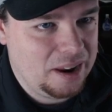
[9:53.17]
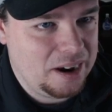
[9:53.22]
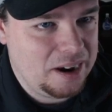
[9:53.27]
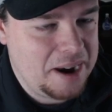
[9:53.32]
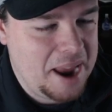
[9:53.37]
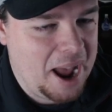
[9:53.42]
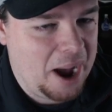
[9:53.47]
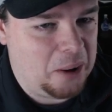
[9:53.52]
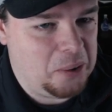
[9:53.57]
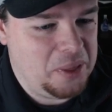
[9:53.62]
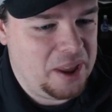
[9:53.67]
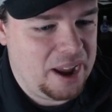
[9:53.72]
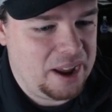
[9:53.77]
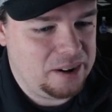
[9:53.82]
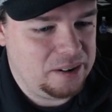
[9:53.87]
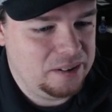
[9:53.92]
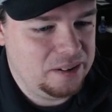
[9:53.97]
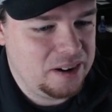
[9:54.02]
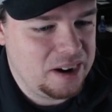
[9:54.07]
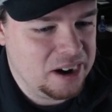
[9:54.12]
now
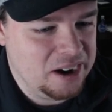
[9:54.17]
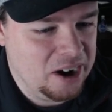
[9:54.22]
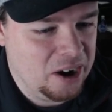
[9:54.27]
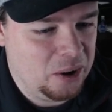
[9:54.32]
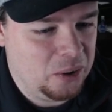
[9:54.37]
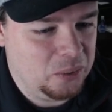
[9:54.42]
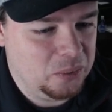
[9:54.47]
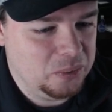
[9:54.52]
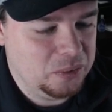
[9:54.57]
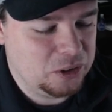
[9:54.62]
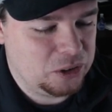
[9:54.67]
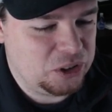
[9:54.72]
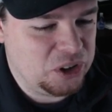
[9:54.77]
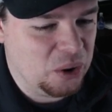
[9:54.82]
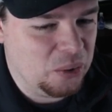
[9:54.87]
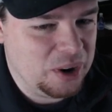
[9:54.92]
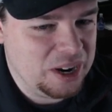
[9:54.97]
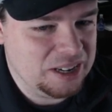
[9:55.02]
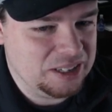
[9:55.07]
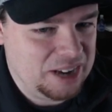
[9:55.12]
that,
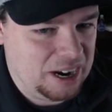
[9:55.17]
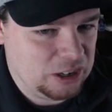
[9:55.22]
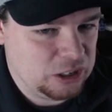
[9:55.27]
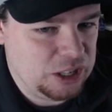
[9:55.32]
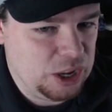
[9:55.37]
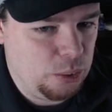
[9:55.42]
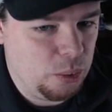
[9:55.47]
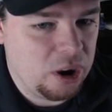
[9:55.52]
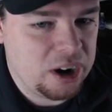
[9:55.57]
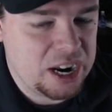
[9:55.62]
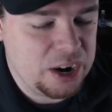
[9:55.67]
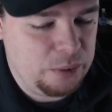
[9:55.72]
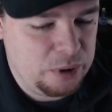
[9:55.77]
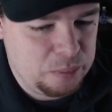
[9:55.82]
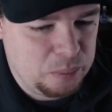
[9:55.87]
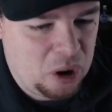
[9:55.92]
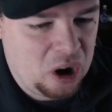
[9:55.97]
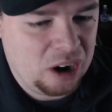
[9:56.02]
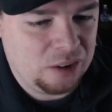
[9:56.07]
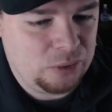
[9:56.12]
Sony's actually working
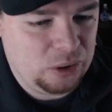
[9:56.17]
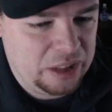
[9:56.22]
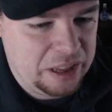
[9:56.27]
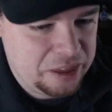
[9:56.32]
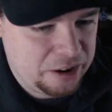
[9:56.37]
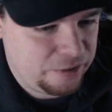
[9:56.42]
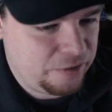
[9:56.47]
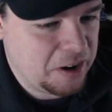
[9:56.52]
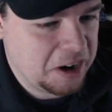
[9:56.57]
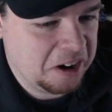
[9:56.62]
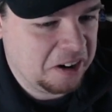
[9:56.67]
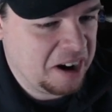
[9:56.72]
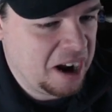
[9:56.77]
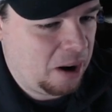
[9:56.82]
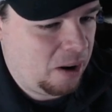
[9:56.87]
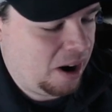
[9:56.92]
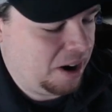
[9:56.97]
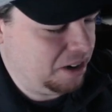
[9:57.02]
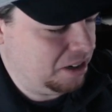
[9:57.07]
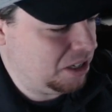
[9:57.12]
with Marvel and they're figuring
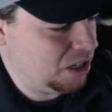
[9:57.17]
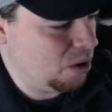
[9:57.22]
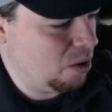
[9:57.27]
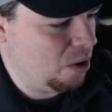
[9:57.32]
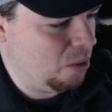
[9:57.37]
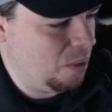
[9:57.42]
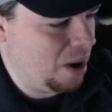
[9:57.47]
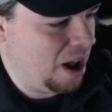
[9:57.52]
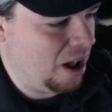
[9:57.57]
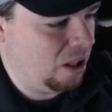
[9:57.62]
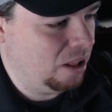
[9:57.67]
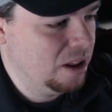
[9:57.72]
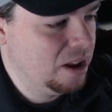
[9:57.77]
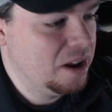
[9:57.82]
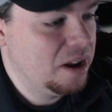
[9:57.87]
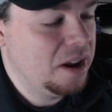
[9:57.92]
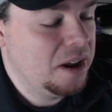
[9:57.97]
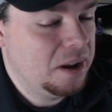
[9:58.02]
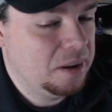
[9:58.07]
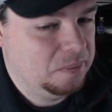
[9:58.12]
out how to do it well,
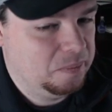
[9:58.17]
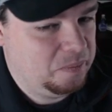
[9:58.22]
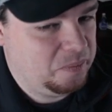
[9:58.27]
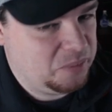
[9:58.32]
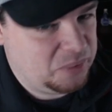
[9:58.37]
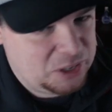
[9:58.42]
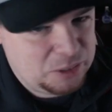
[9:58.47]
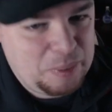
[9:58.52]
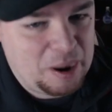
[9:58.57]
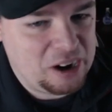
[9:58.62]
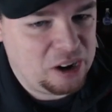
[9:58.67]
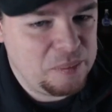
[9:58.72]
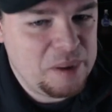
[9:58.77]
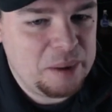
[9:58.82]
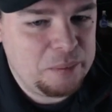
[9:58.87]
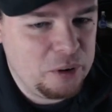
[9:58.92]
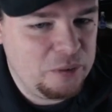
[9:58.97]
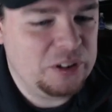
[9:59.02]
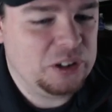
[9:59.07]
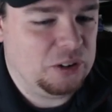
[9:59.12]

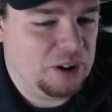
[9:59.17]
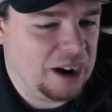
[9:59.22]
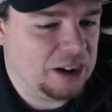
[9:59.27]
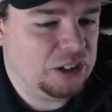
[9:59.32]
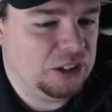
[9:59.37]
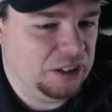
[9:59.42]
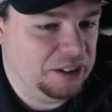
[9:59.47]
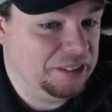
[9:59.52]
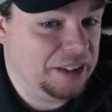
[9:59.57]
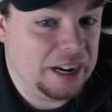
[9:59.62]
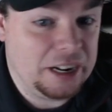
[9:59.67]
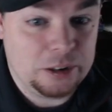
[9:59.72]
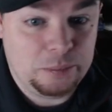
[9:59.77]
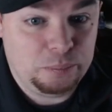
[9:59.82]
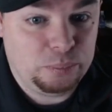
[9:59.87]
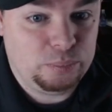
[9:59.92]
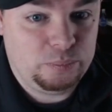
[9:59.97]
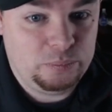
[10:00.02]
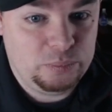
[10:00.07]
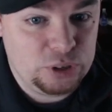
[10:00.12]
Spider-Man movies are actually like
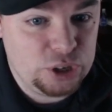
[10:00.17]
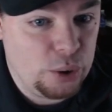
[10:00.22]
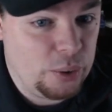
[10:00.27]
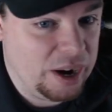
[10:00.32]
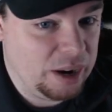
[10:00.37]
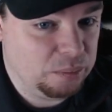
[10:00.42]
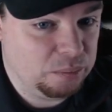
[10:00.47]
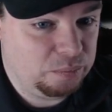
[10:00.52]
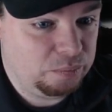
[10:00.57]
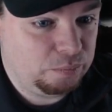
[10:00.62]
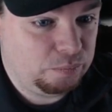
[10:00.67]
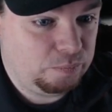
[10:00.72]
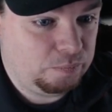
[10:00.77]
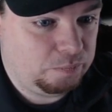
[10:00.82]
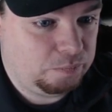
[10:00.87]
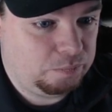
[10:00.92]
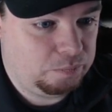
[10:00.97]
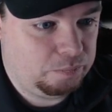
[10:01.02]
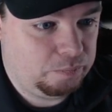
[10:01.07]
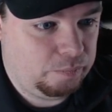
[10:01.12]
doing
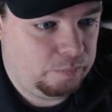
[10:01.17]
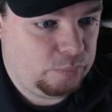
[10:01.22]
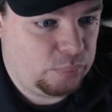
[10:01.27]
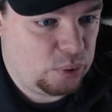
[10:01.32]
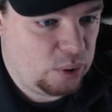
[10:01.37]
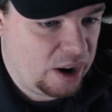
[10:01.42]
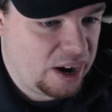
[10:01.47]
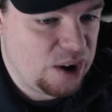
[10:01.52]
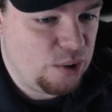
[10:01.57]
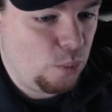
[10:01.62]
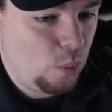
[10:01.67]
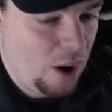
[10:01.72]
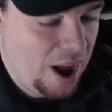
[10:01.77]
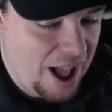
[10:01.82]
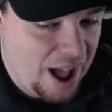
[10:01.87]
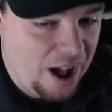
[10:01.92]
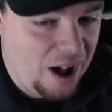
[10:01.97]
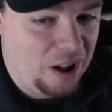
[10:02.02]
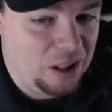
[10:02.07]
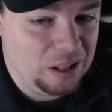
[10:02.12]
pretty
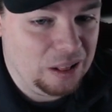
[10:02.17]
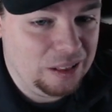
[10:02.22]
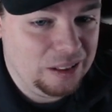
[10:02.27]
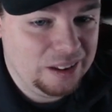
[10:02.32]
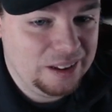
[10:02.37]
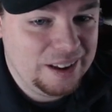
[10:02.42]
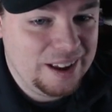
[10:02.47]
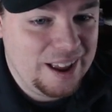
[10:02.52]
well